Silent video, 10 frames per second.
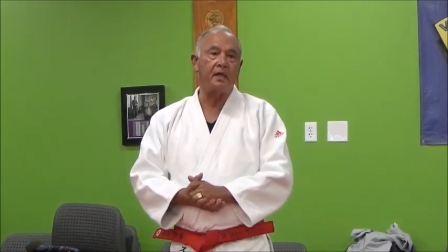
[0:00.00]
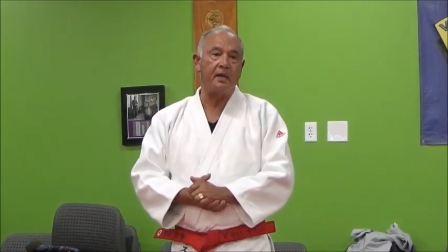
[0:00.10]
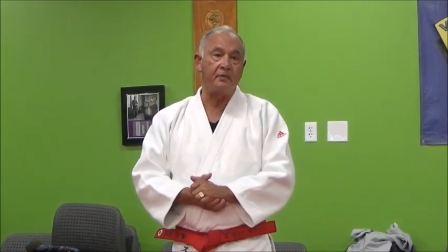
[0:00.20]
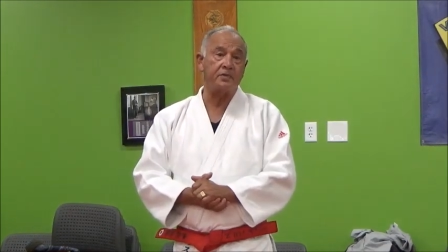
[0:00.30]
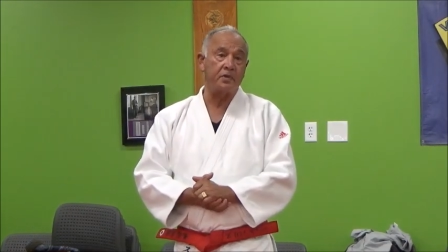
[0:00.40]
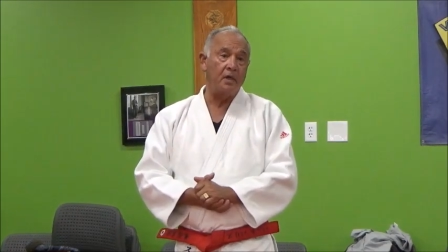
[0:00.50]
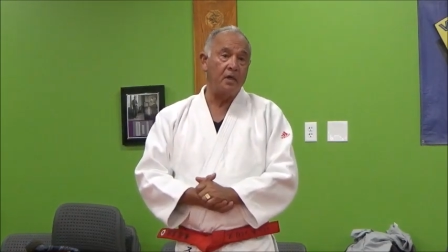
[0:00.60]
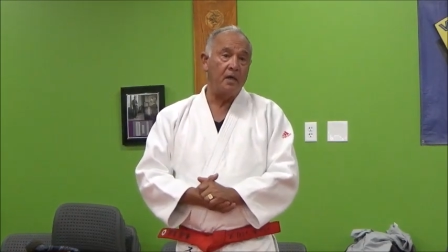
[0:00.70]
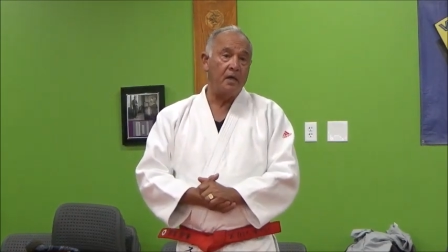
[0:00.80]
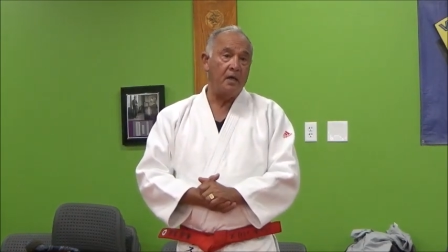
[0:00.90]
He was
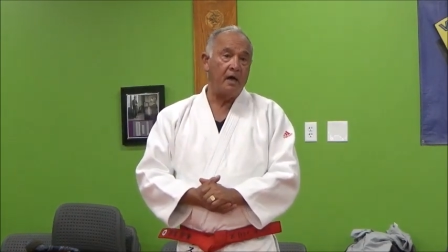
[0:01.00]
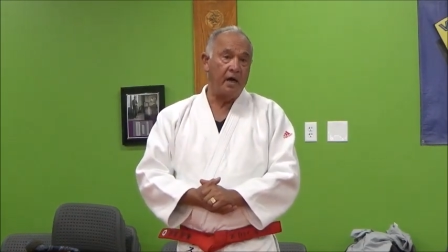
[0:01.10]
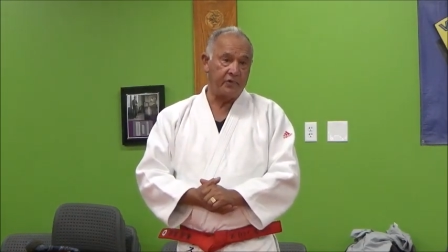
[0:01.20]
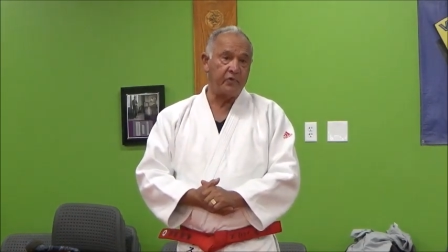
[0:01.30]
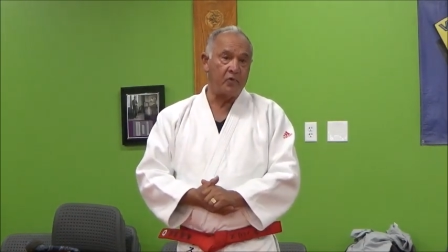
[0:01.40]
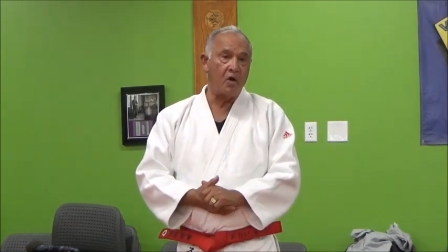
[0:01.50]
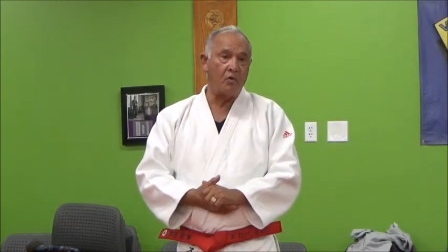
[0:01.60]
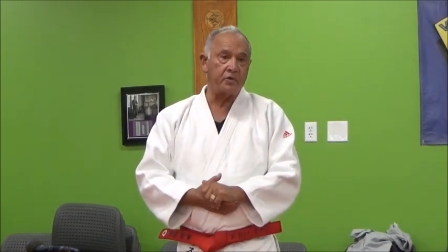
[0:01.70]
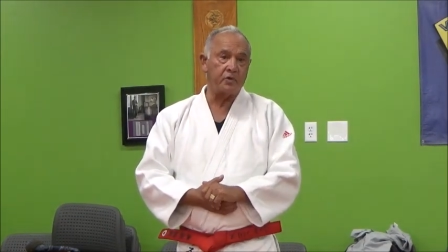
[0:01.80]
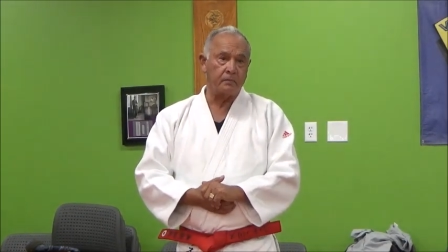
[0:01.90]
a true coach.